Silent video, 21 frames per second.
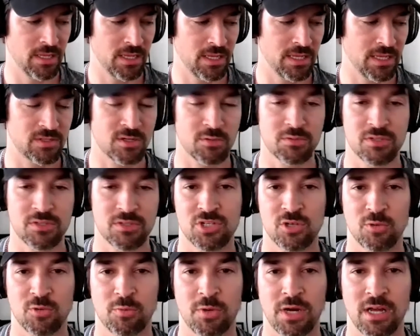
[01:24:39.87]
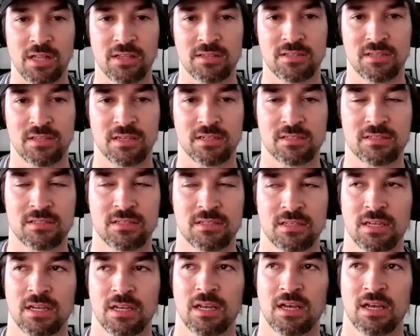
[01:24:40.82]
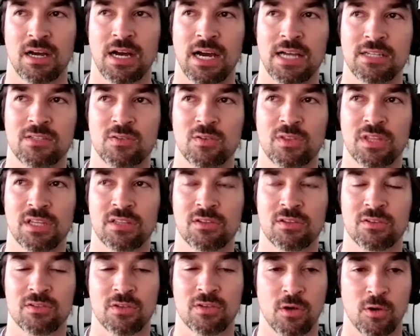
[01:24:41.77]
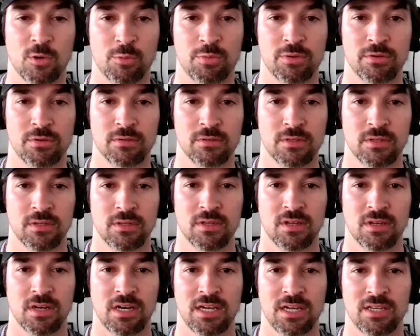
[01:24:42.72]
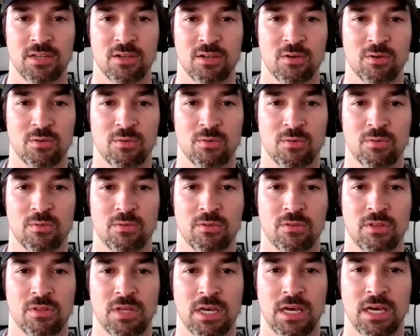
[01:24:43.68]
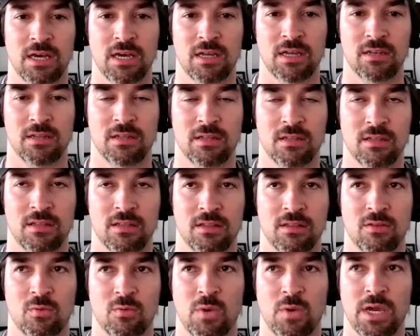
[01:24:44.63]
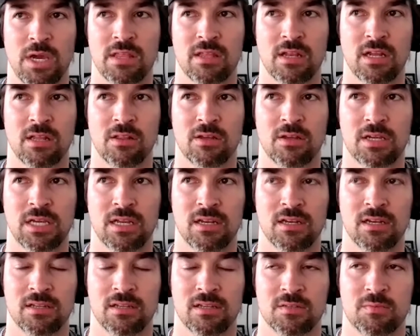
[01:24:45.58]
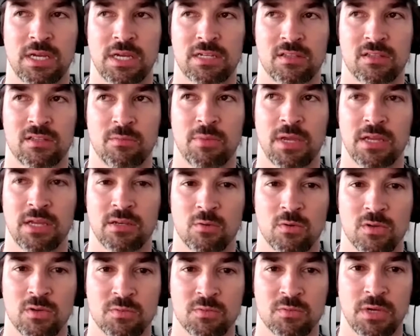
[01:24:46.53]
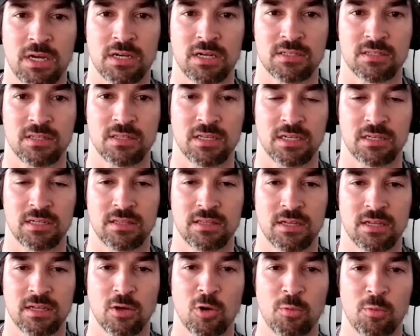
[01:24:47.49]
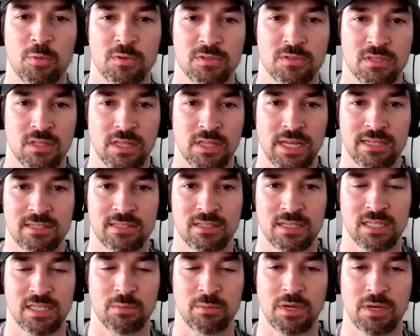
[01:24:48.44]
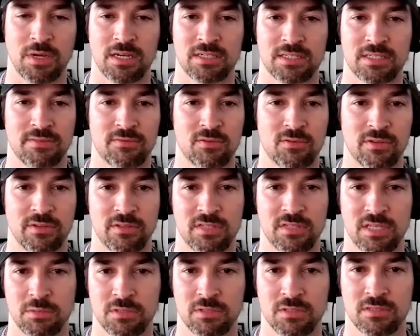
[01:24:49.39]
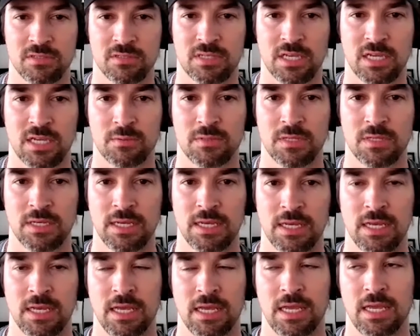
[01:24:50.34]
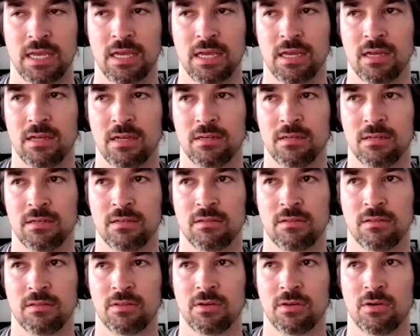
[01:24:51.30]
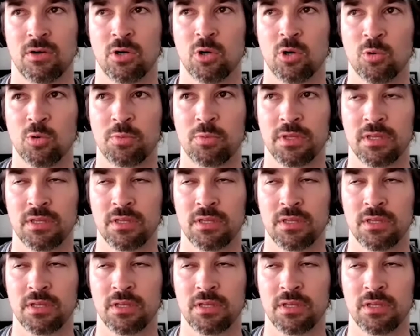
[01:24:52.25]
In terms of geopolitics, I do think there's hope. I know that the way that I look at it is back to the Pandora's box thing, that hope was the last thing in the box after all the demons escaped. And the hope,